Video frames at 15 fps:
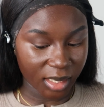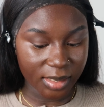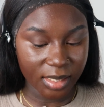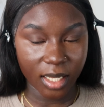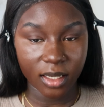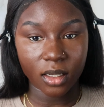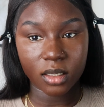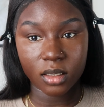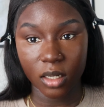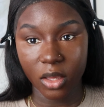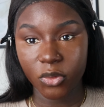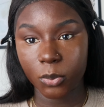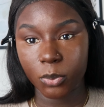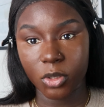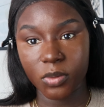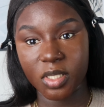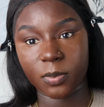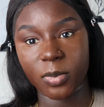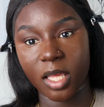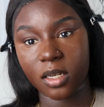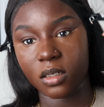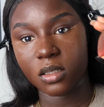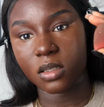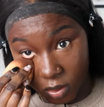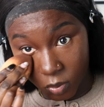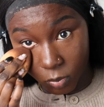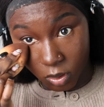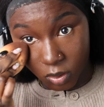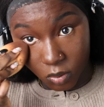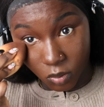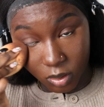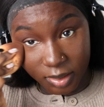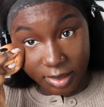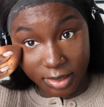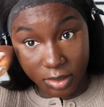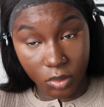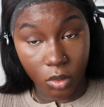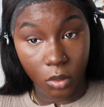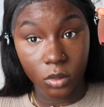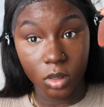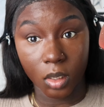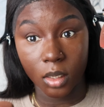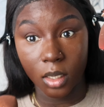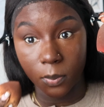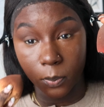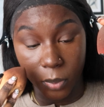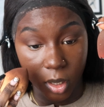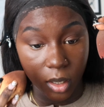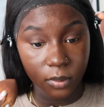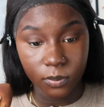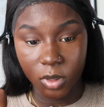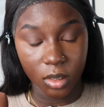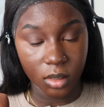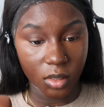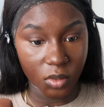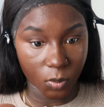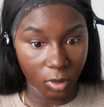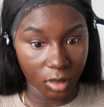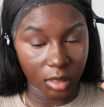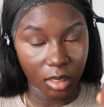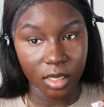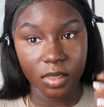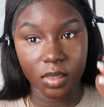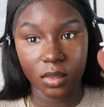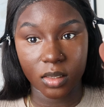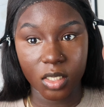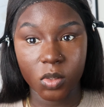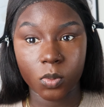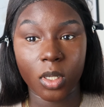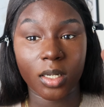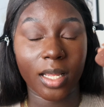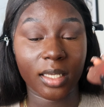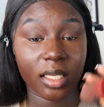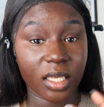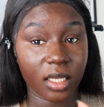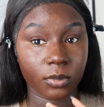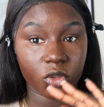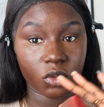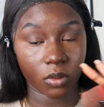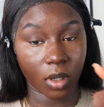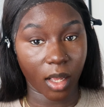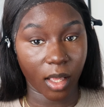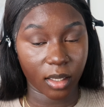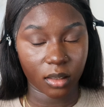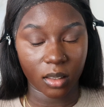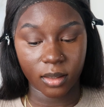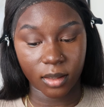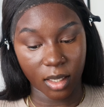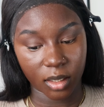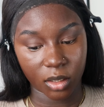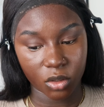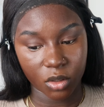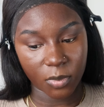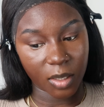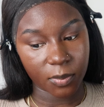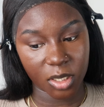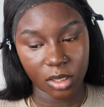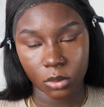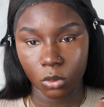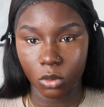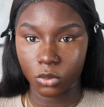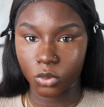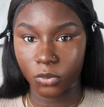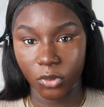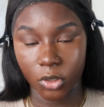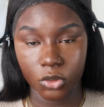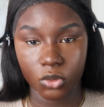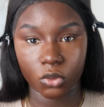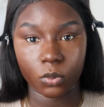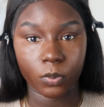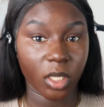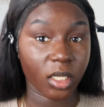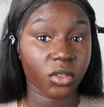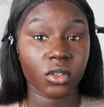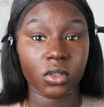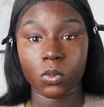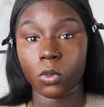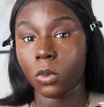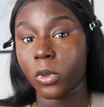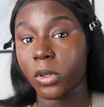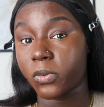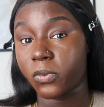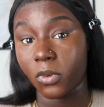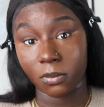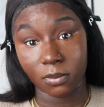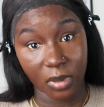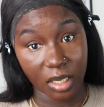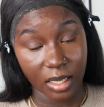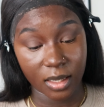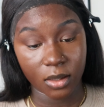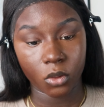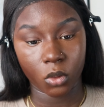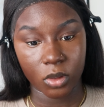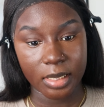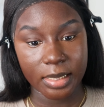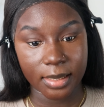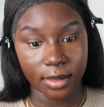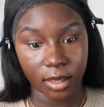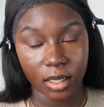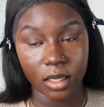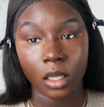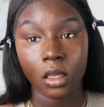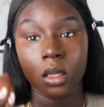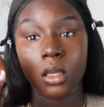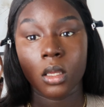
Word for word: I take another beauty blender. This one is honestly so dirty, but it is what it is. This one I keep dry. Again, I know it might be a little controversial, but it's just what works for me, honestly.